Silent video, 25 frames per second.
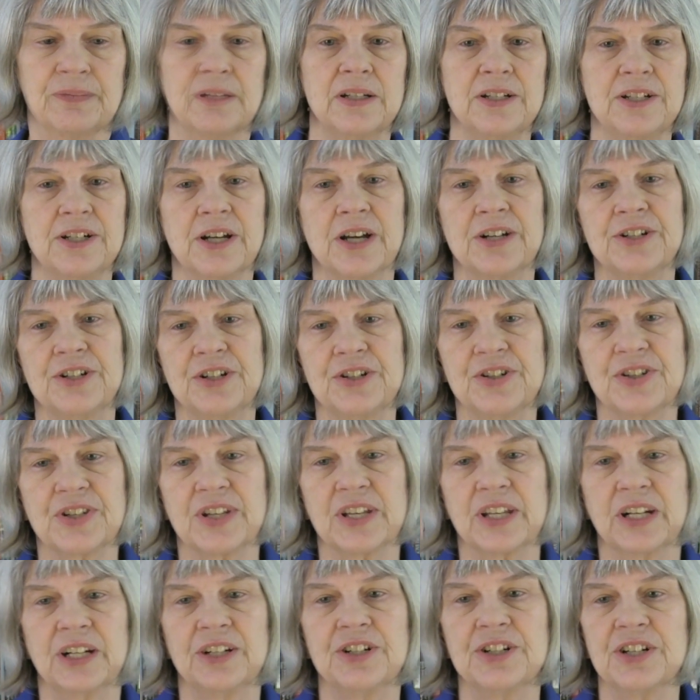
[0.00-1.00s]
Judges
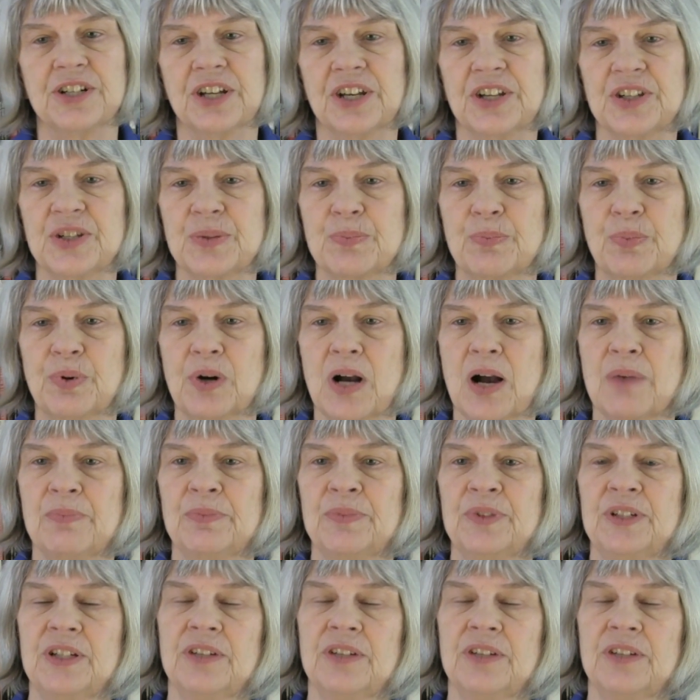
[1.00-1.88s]
can adjust problem